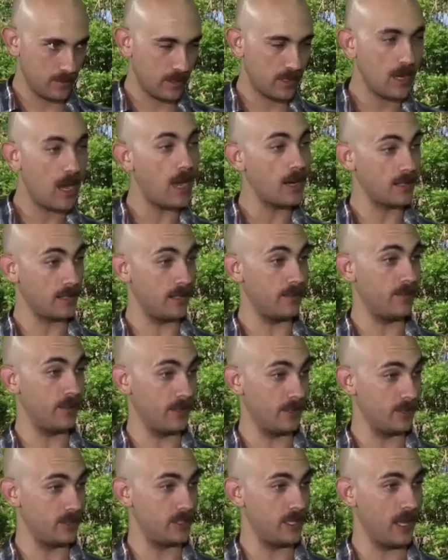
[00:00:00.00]
cognitive
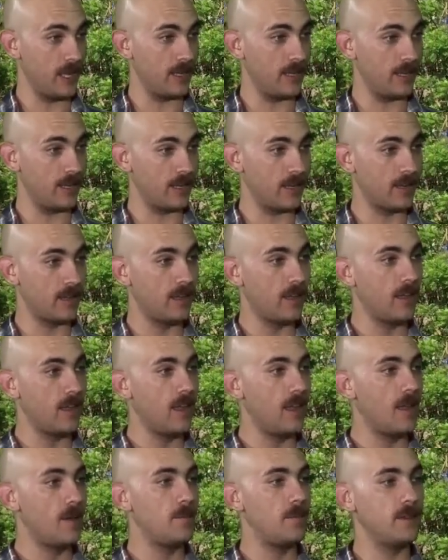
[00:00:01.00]
understanding,
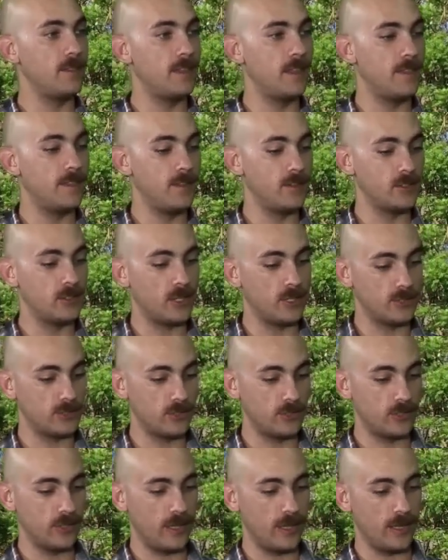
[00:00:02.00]
but then there's
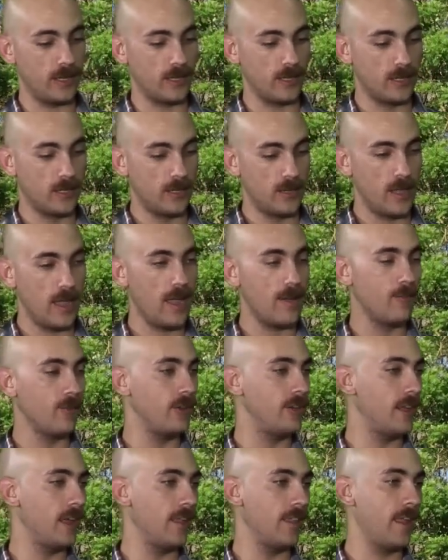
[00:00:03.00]
also like
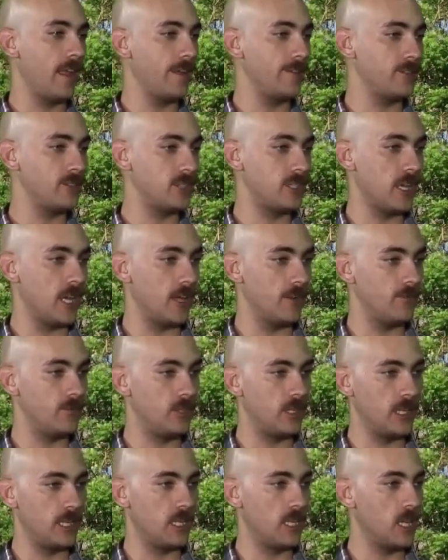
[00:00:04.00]
everyday life
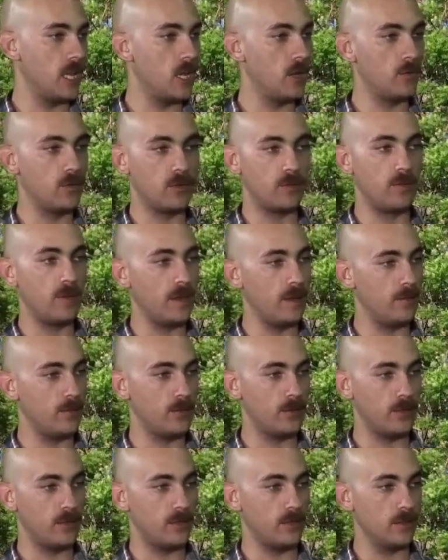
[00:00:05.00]
stuff, getting along with
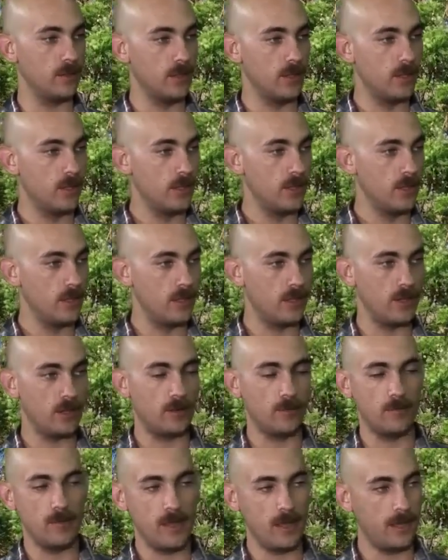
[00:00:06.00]
people, you
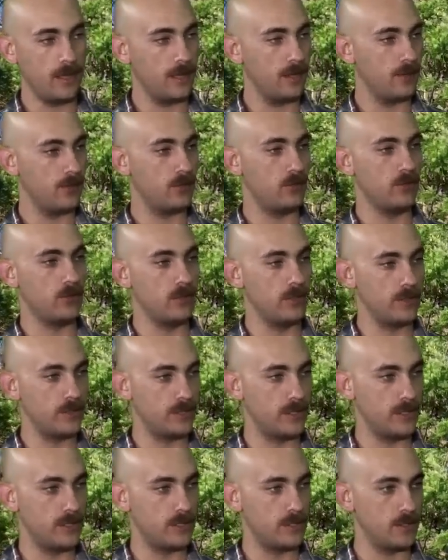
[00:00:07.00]
know, making it through the
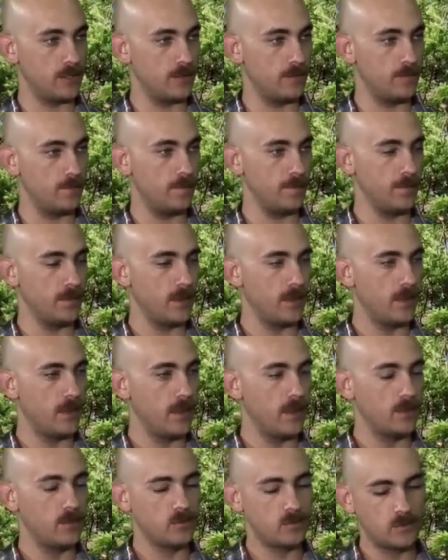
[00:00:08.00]

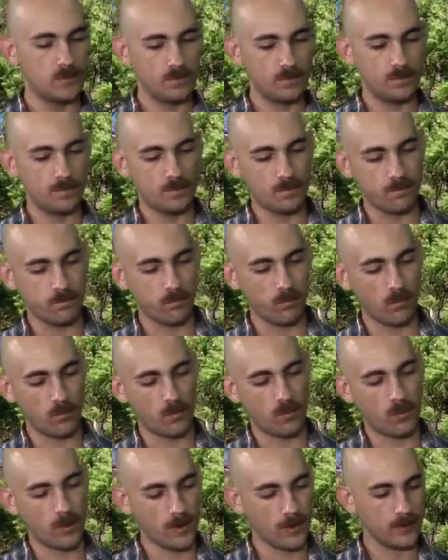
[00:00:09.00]
system.
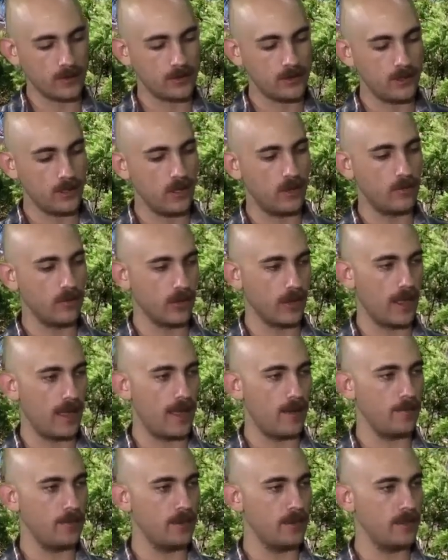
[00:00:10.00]
Where's the
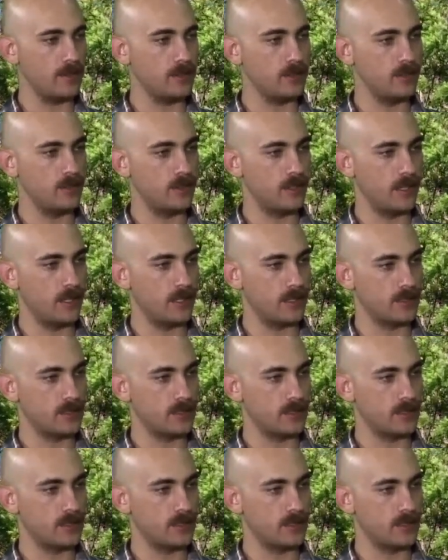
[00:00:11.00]
overlap in those two things?